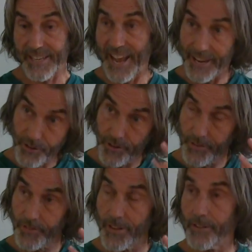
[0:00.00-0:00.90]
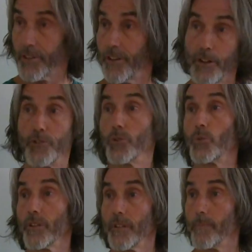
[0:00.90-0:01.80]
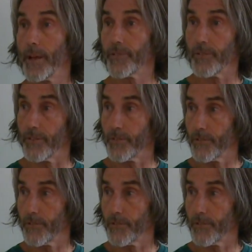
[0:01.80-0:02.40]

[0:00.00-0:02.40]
catches, it's going to neuter the message.